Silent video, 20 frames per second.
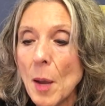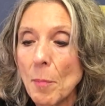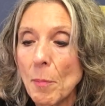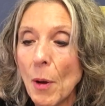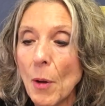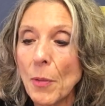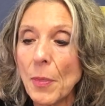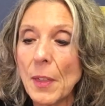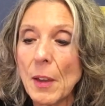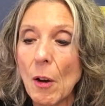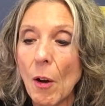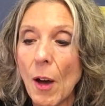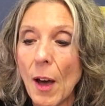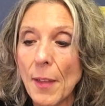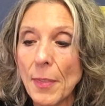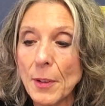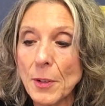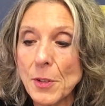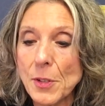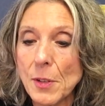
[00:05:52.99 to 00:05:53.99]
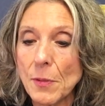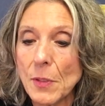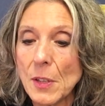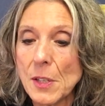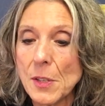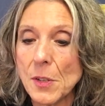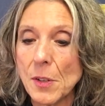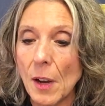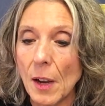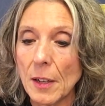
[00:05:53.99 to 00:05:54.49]
Both the authors of
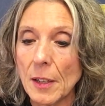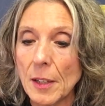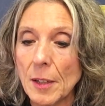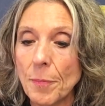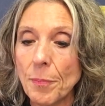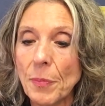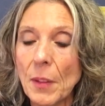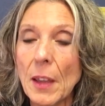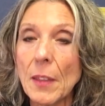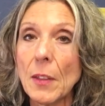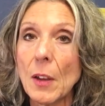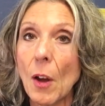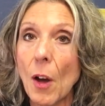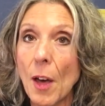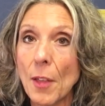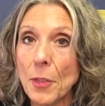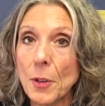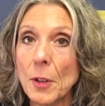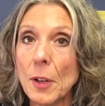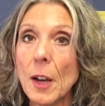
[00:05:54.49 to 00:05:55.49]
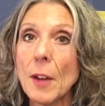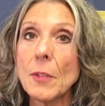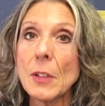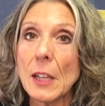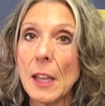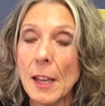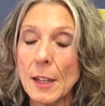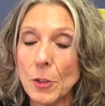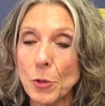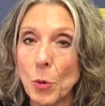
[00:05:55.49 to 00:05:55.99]
this study and the authors of an
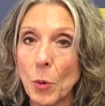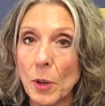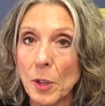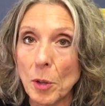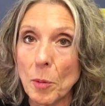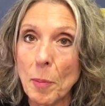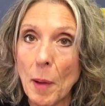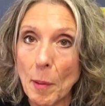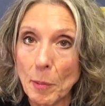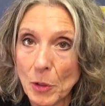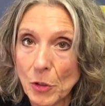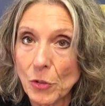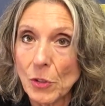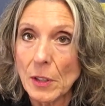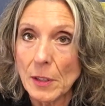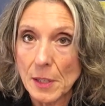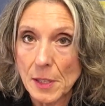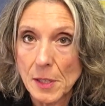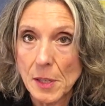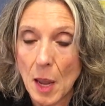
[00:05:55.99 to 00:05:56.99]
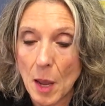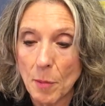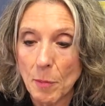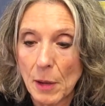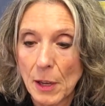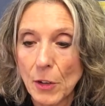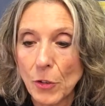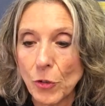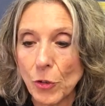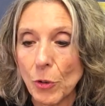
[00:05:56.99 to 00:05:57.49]
editorial published in the same
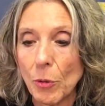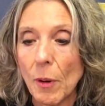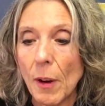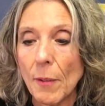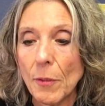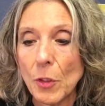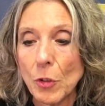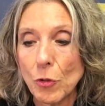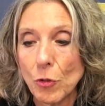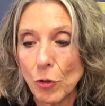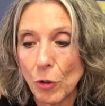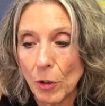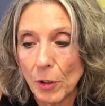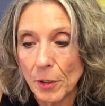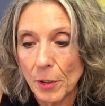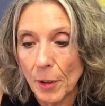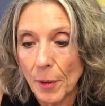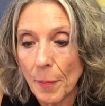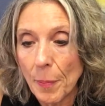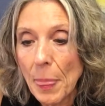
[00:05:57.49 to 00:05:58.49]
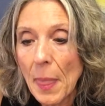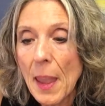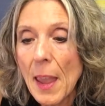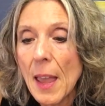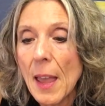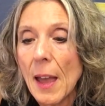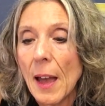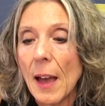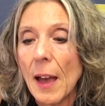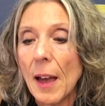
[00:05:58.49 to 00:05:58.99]
issue of the journal
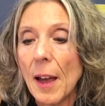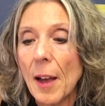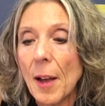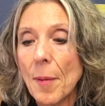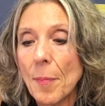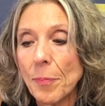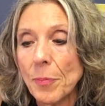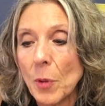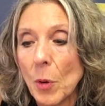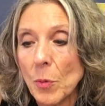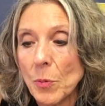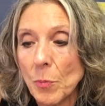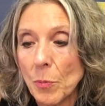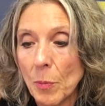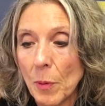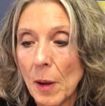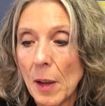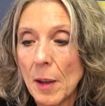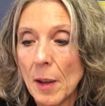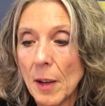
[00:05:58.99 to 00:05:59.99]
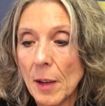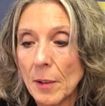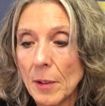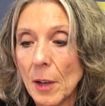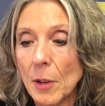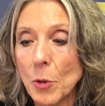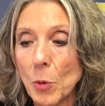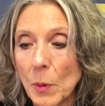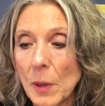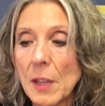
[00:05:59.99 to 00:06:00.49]
um, uh,
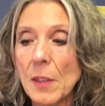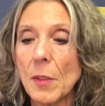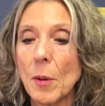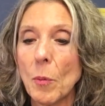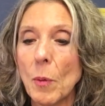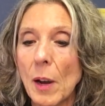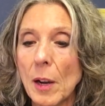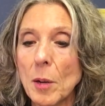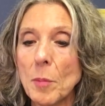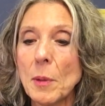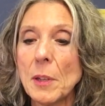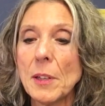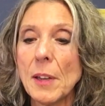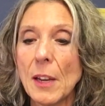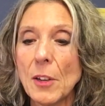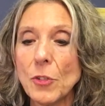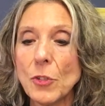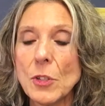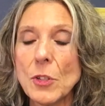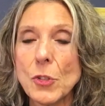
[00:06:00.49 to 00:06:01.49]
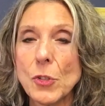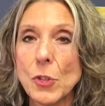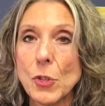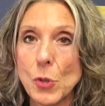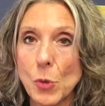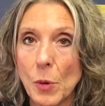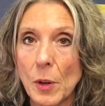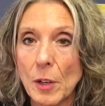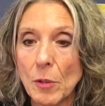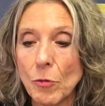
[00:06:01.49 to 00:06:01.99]
agree that recommendations to
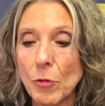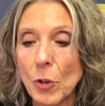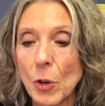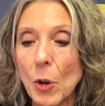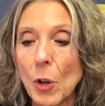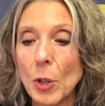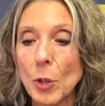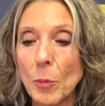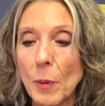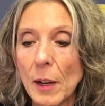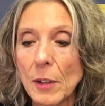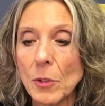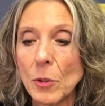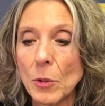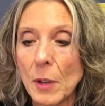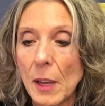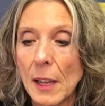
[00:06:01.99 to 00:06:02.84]
screen for colorectal